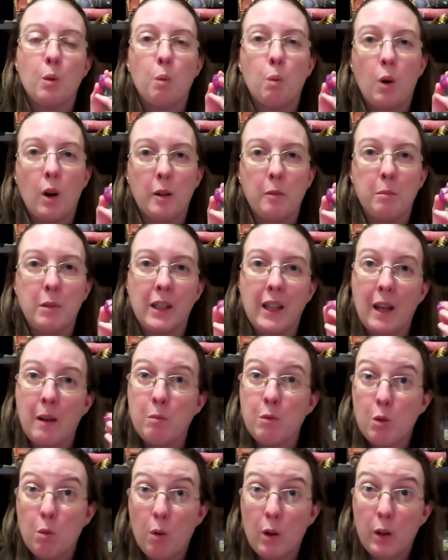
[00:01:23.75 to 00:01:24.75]
1
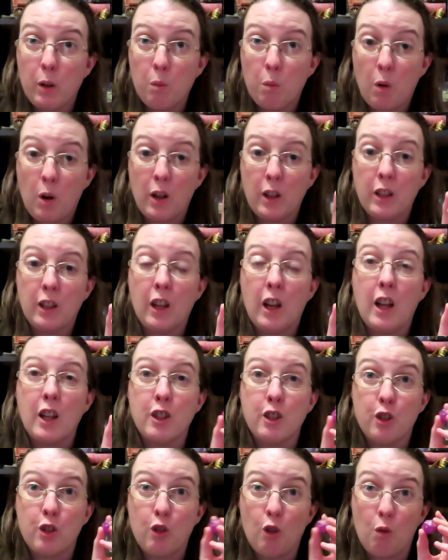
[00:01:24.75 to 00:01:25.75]
became 21
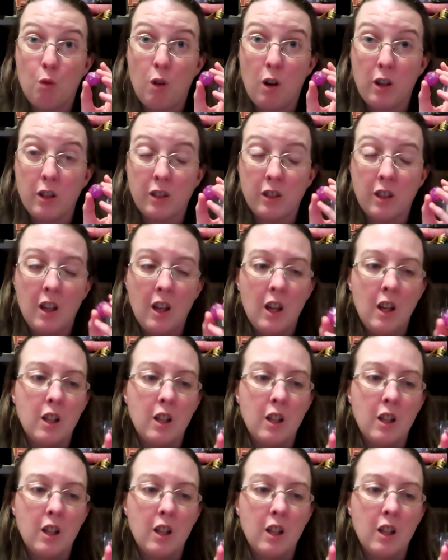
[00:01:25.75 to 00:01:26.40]
and so on.